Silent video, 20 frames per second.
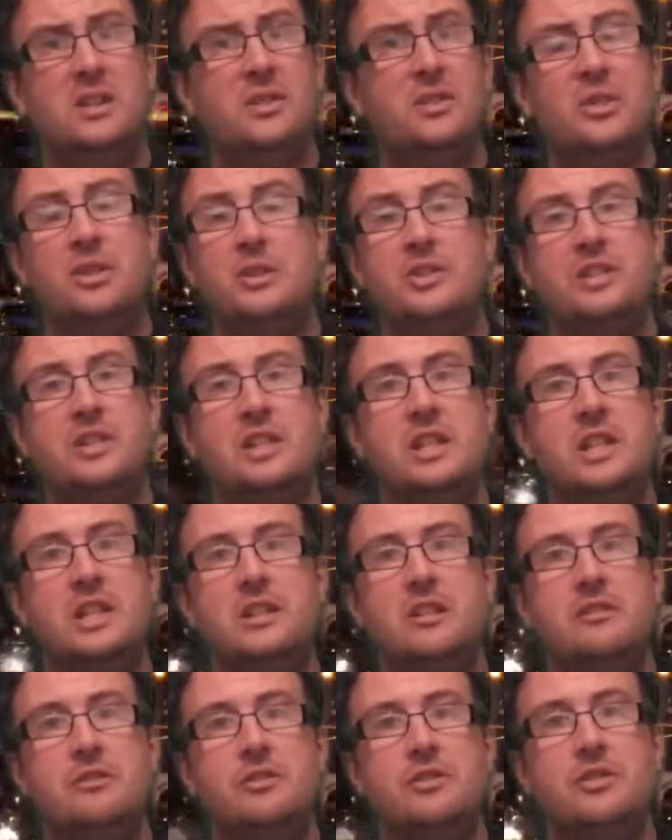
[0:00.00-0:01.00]
30
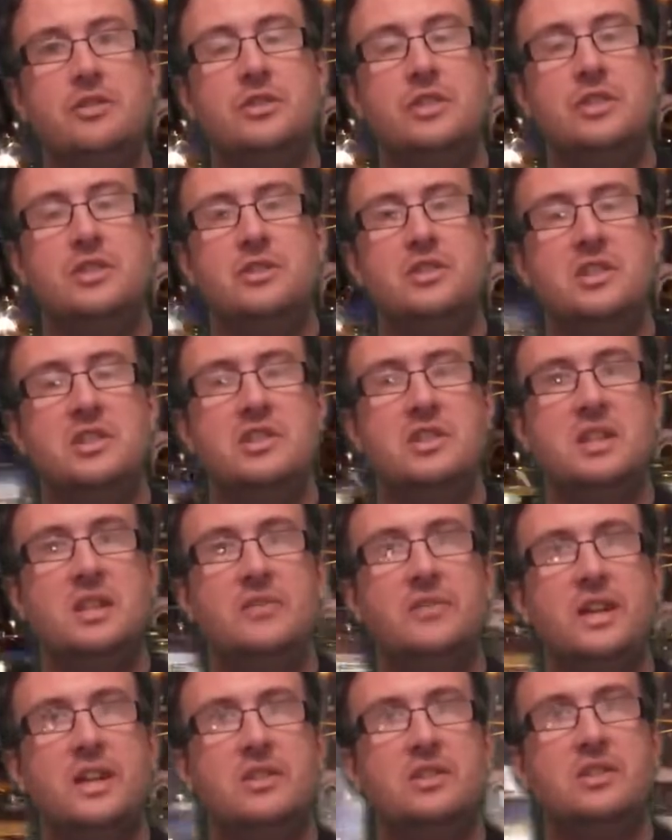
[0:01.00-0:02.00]
years since the
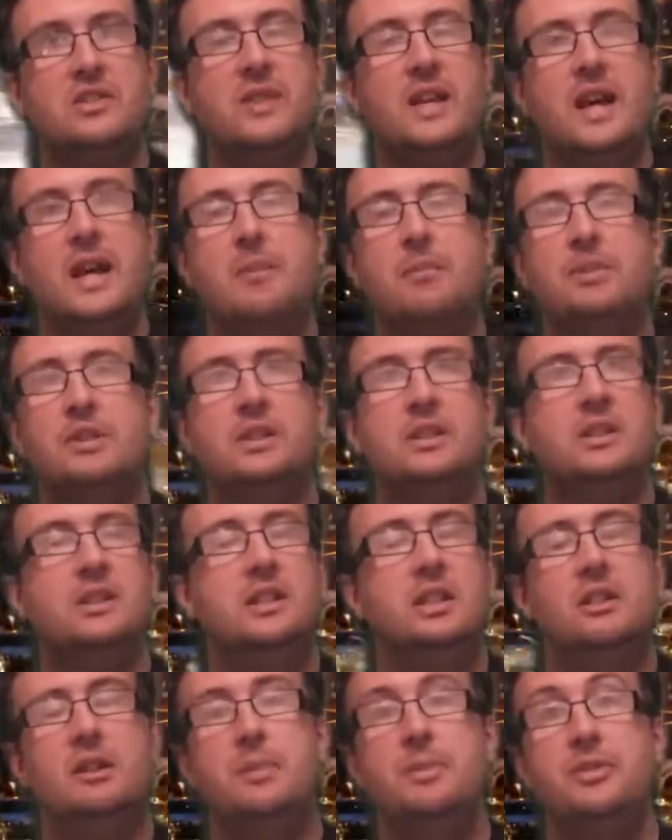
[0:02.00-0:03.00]
events of that, but, you
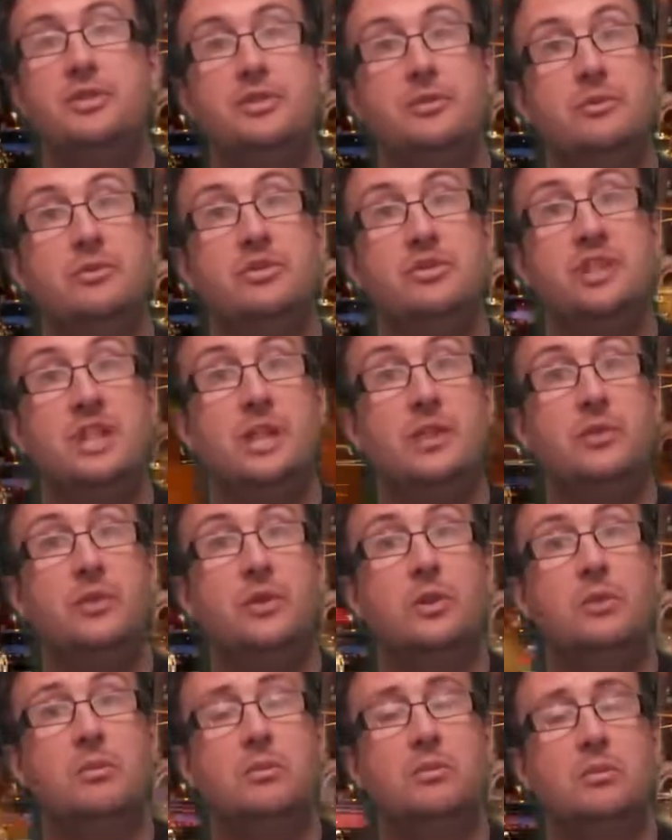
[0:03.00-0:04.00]
know, Episode 6
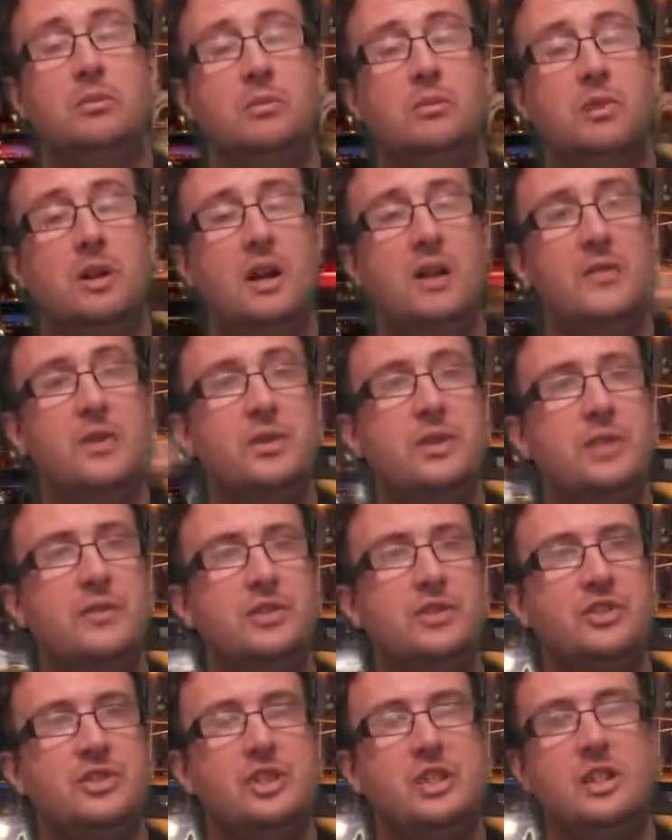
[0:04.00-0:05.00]
from, I've only ever
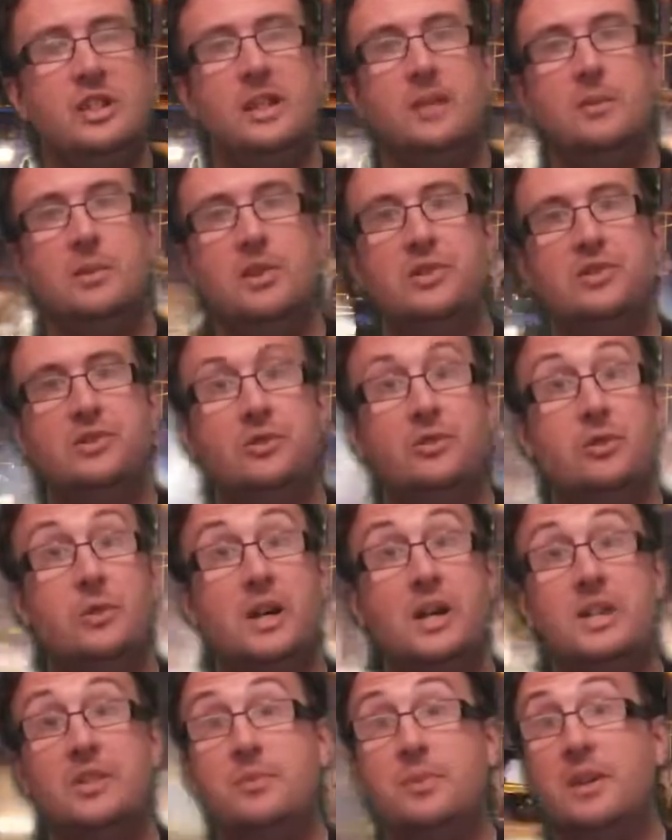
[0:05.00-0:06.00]
seen it like once or
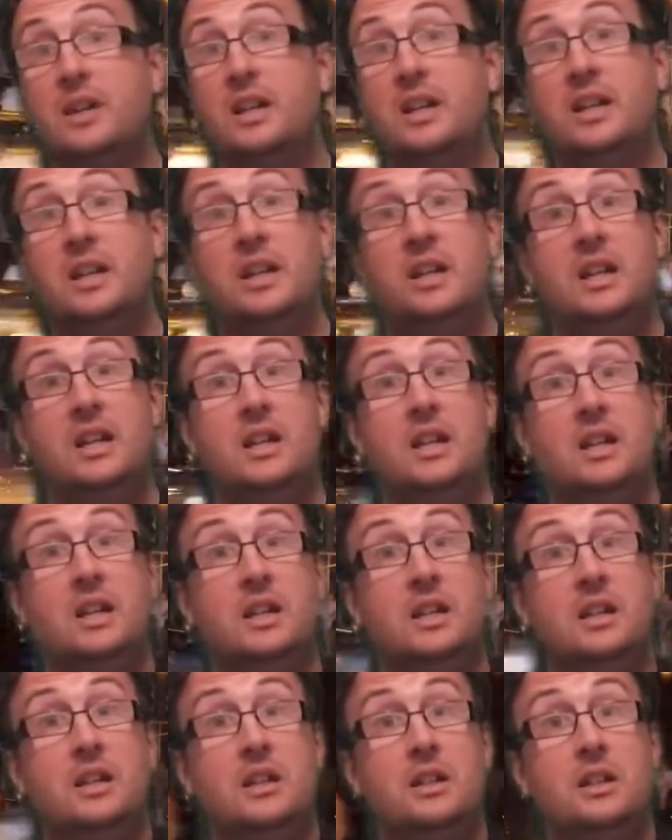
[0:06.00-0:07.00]
twice, but
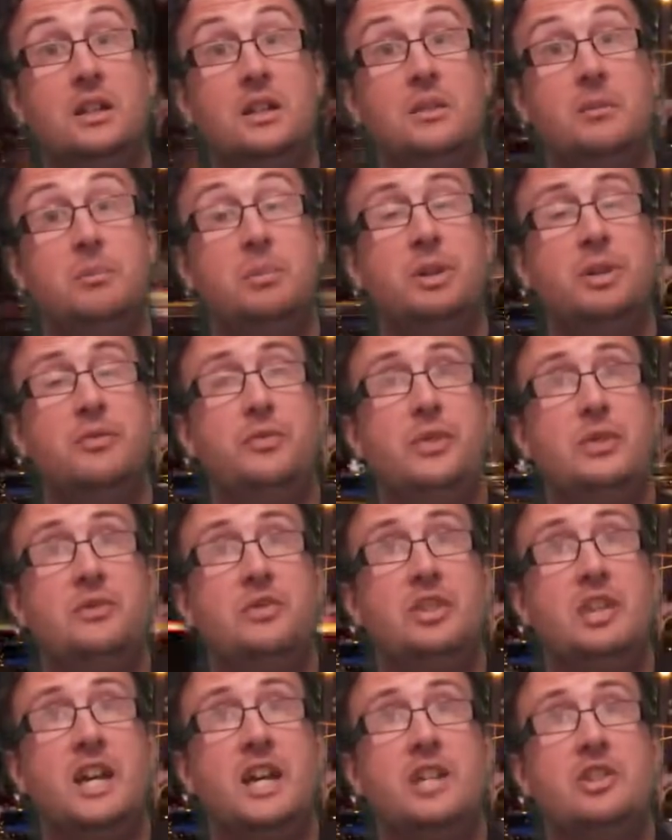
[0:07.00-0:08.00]
in both those
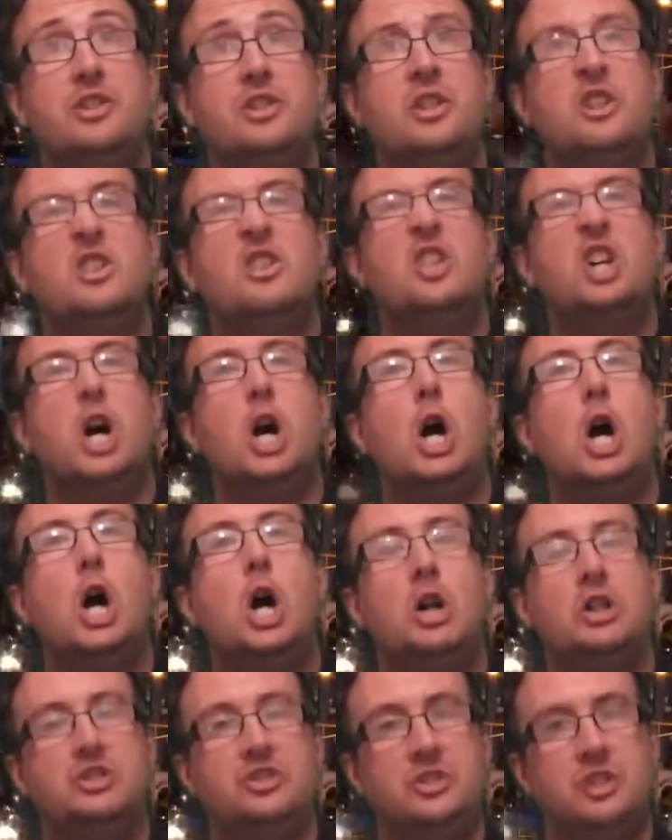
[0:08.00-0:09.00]
occasions,
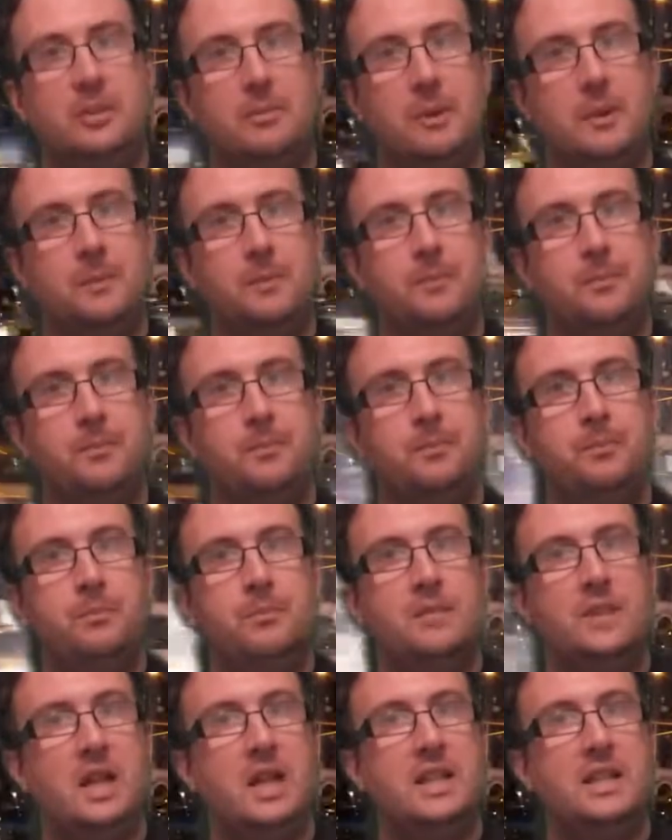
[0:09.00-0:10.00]
awesome.
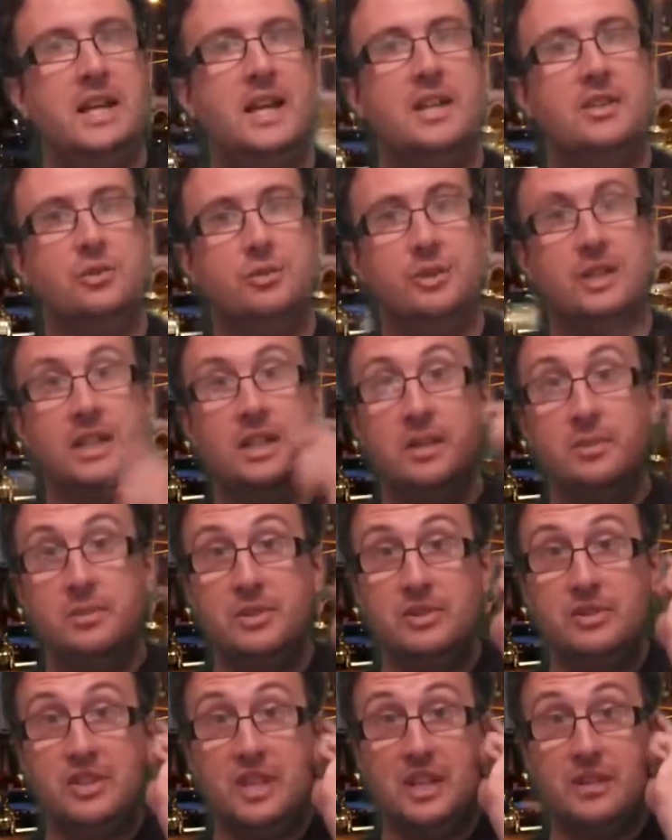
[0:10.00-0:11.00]
That is all that can be
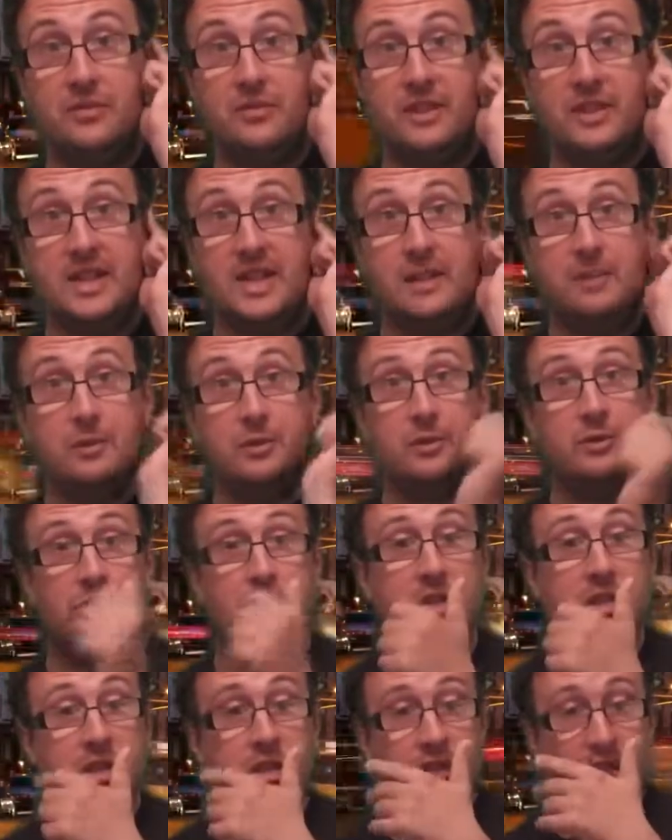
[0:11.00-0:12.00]
said for that
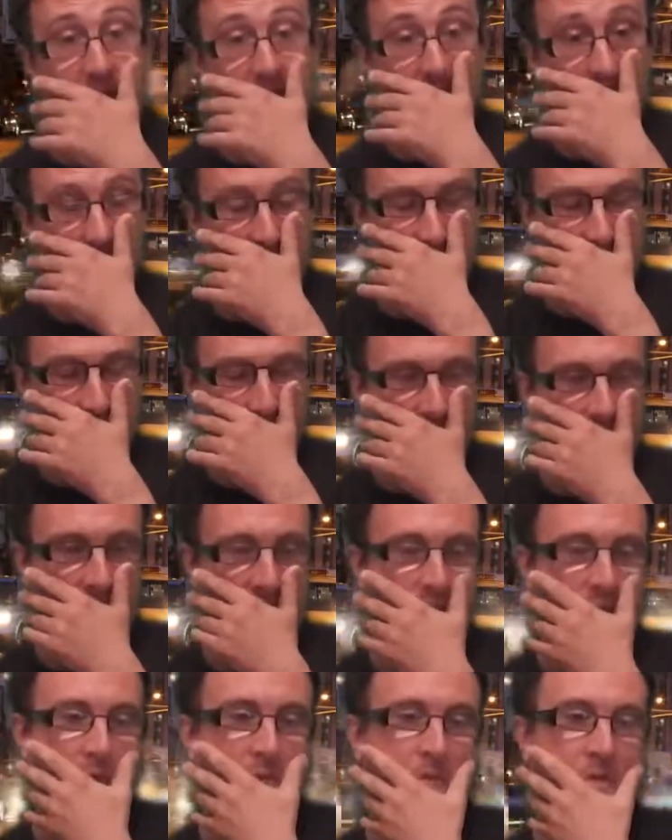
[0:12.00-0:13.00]
movie.
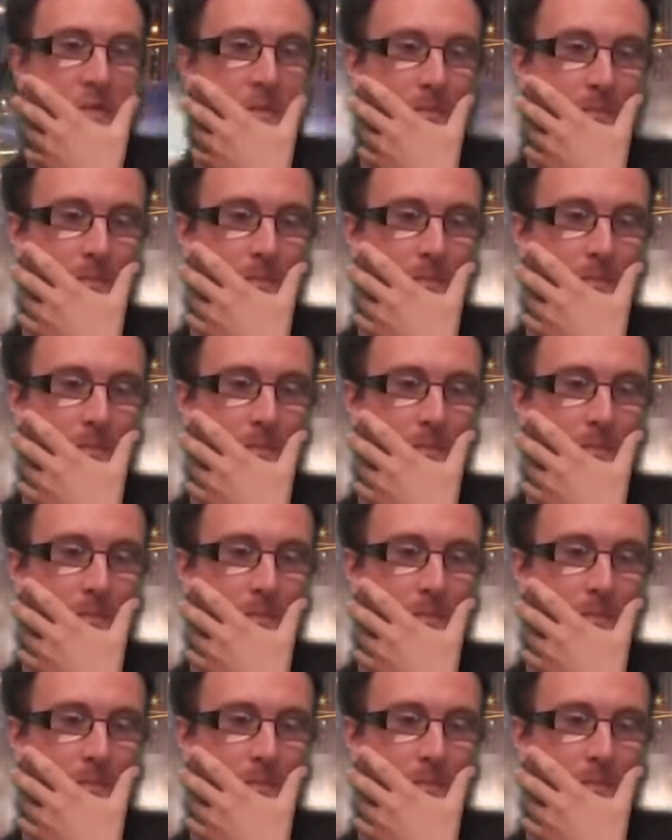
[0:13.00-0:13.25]
And